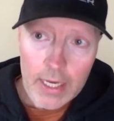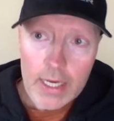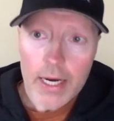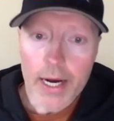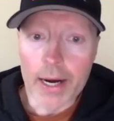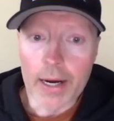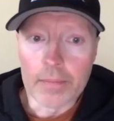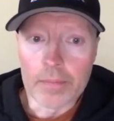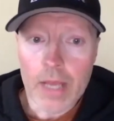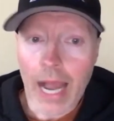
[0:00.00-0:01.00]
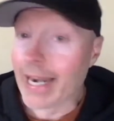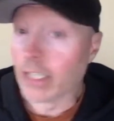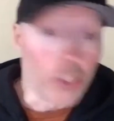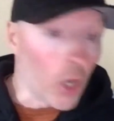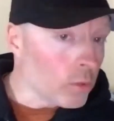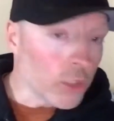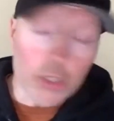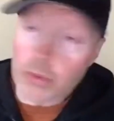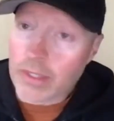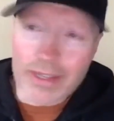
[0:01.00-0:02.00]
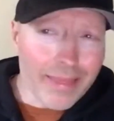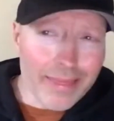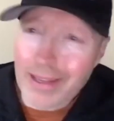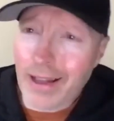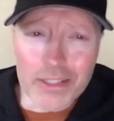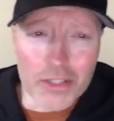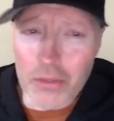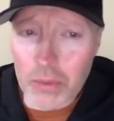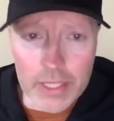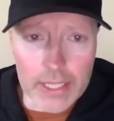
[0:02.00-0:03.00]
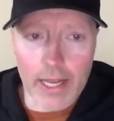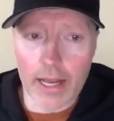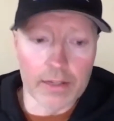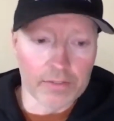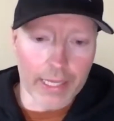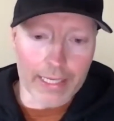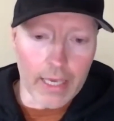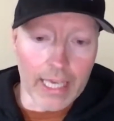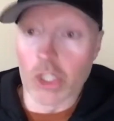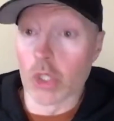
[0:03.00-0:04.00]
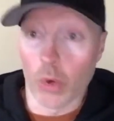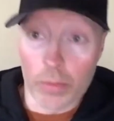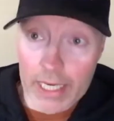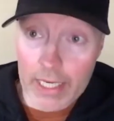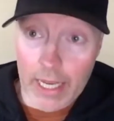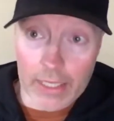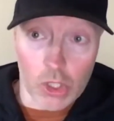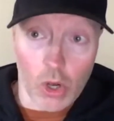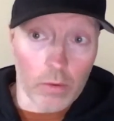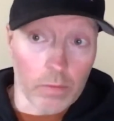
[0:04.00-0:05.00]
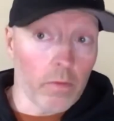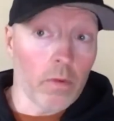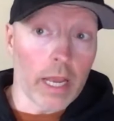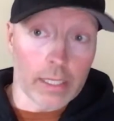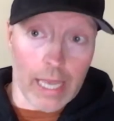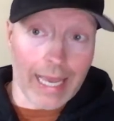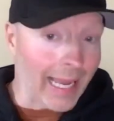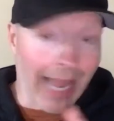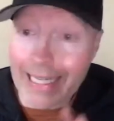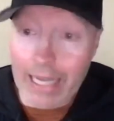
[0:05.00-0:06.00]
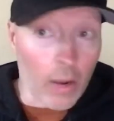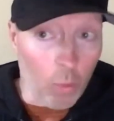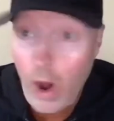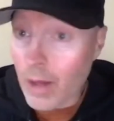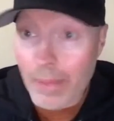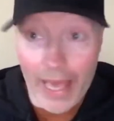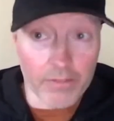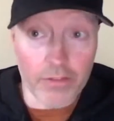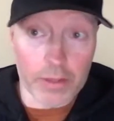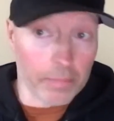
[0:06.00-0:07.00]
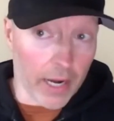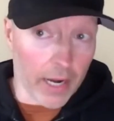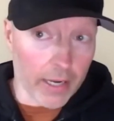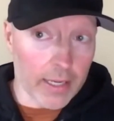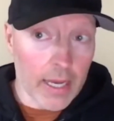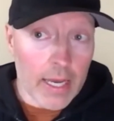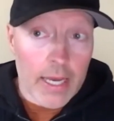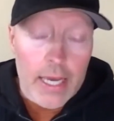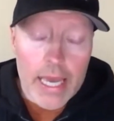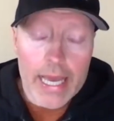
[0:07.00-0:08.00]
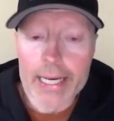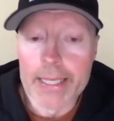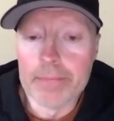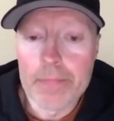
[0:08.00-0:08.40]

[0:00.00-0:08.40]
Mm. And I don't do, nothing I do is kind of like exorbitant. It's all, yeah. It's, I want bang for the buck. I